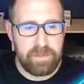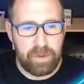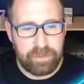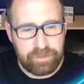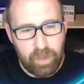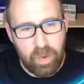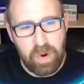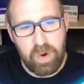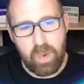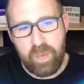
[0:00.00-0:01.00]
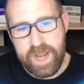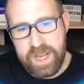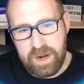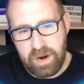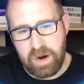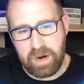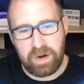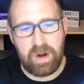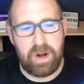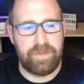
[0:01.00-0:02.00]
before we are
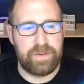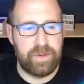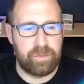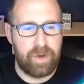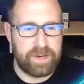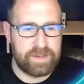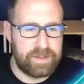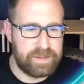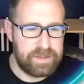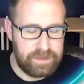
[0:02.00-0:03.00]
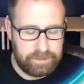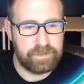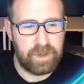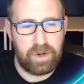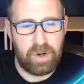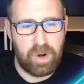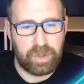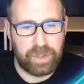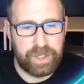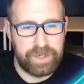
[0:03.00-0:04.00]
off to the races. All good.